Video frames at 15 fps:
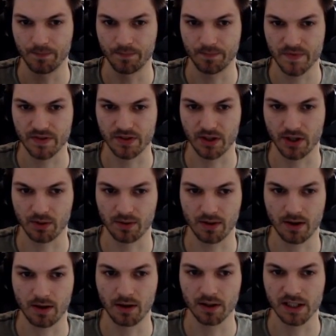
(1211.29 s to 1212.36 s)
So
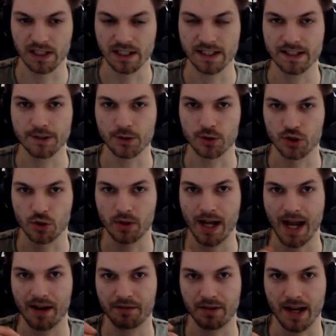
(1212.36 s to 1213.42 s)
all the lead you should
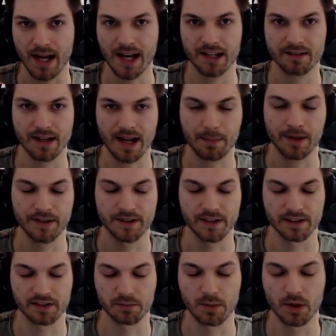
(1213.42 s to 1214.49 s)
have had up until
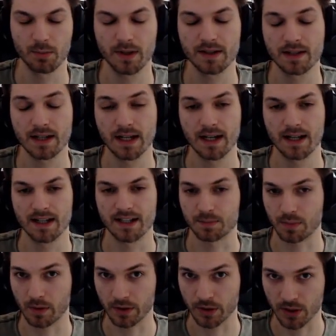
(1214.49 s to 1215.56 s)
this moment is
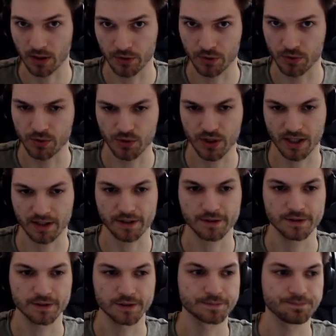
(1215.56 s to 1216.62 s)
probably gone due to
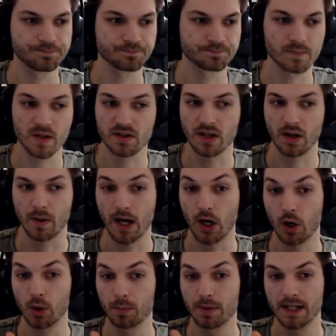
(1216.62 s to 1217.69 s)
shutdowns. So I
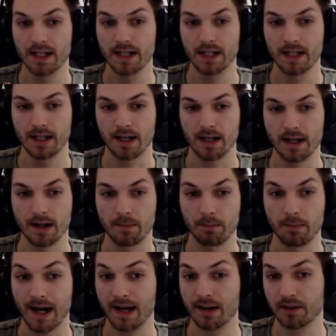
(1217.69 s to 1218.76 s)
hope
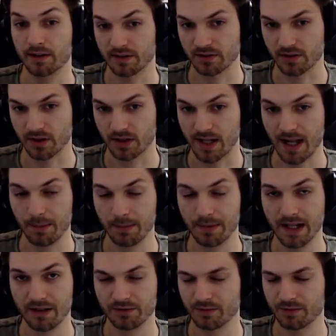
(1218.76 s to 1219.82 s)
either this is going to help
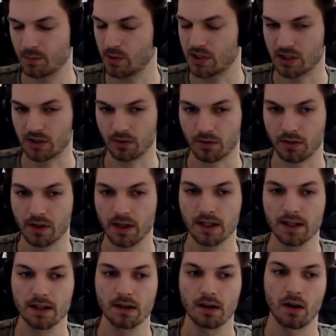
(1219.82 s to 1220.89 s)
enough, which I don't
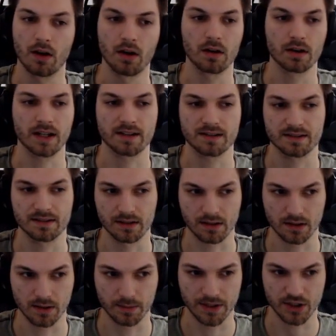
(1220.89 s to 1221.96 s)
think, or there's still
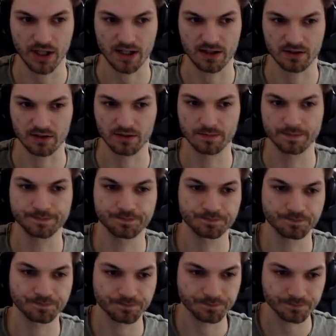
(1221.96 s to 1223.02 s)
going to be changes
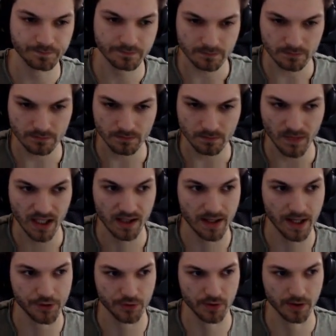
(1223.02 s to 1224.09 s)

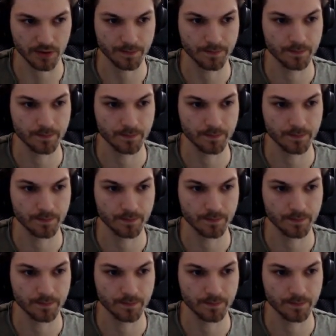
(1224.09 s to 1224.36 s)
later on.